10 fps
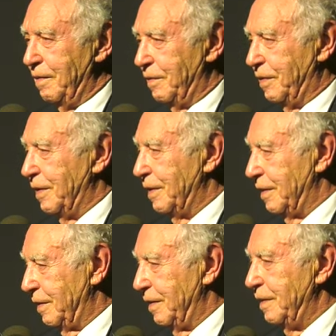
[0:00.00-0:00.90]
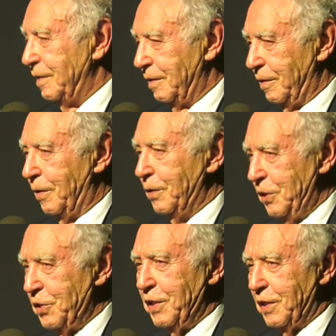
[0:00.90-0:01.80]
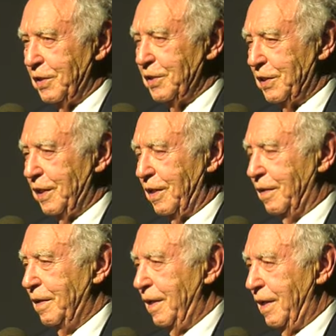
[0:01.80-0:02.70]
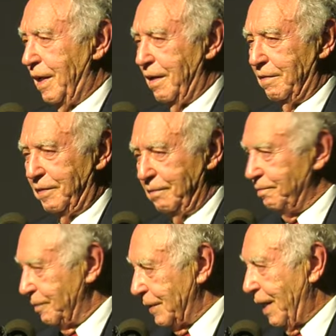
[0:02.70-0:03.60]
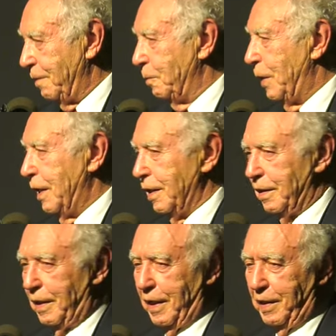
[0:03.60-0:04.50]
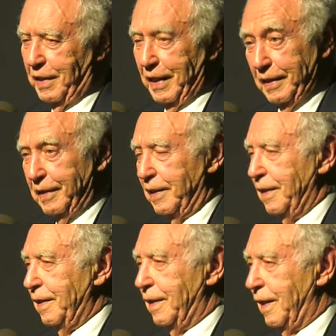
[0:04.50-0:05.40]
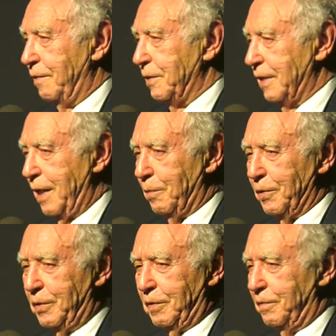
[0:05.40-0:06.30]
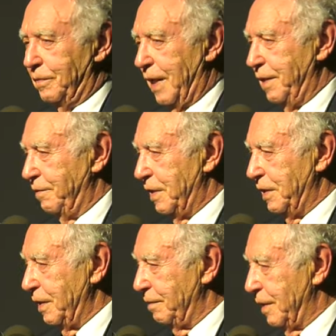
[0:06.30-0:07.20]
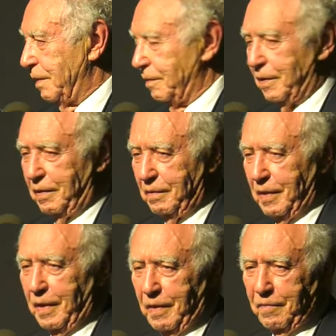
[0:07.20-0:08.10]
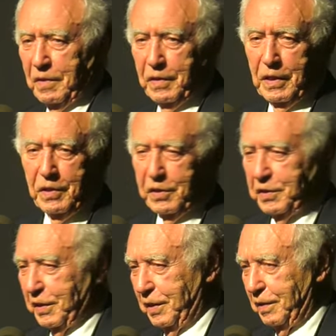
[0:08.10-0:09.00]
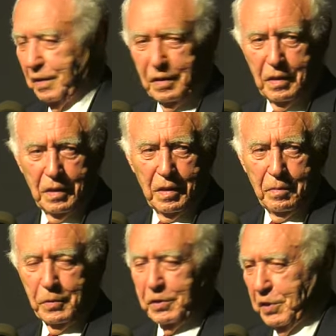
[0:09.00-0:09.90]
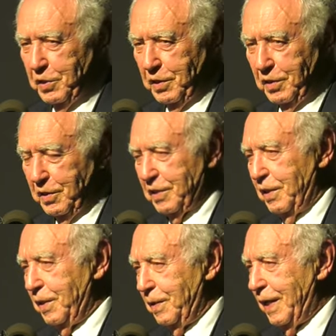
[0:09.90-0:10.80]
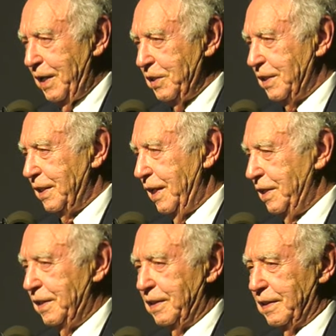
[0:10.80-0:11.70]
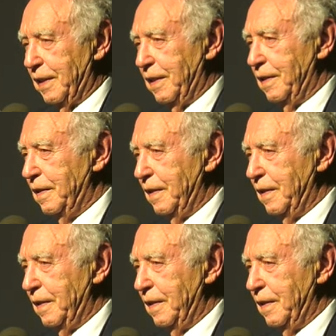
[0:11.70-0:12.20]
for all these years, you know. I've done well, I think. I was able to find very, very interesting positions in the United States. Uh,